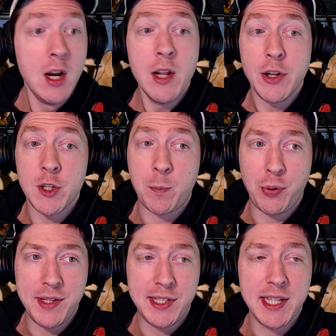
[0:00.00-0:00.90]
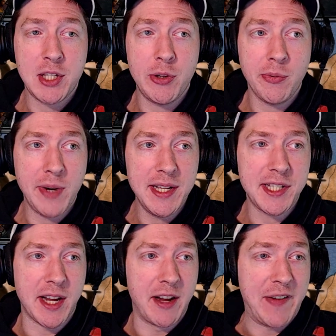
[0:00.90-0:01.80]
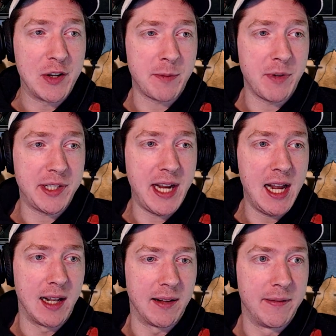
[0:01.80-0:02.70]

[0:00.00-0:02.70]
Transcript: There is Princess Loreza of House Martell.